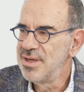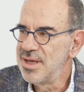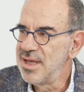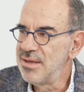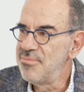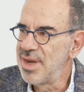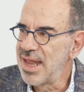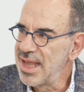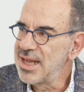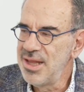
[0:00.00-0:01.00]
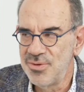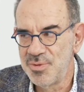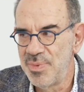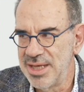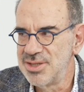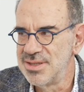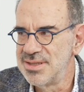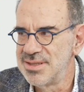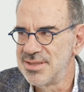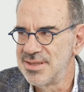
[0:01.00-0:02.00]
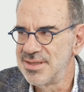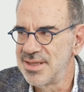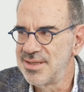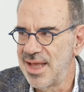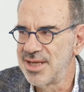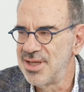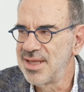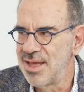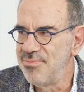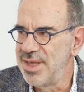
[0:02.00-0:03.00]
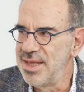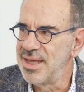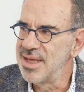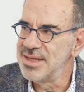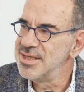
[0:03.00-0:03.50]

um, likelihood patients mm-hmm. that actually can be uh,